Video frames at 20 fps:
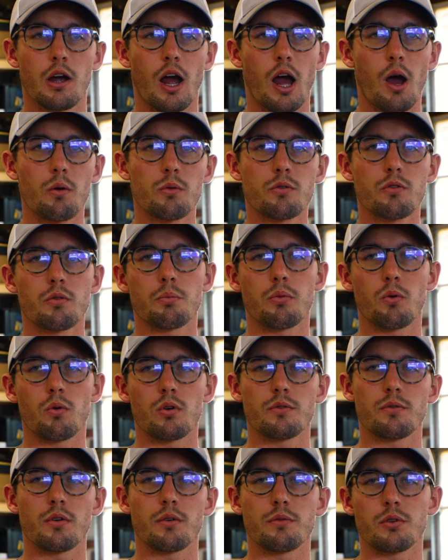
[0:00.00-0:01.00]
How
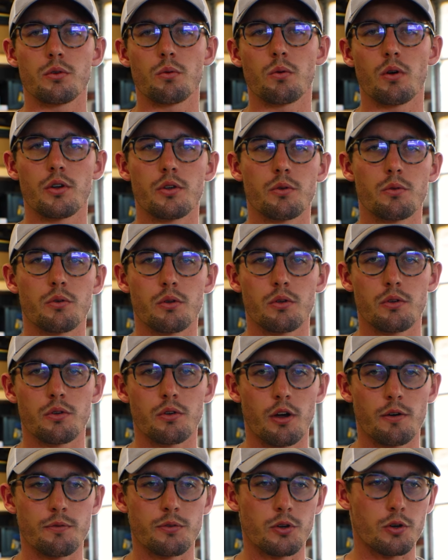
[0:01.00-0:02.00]
supportive of you are you
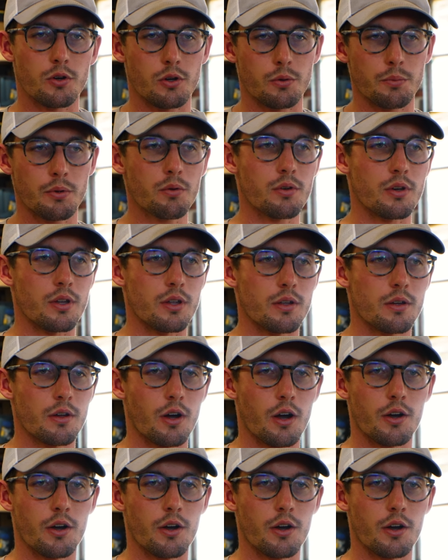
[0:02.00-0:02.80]
of your community?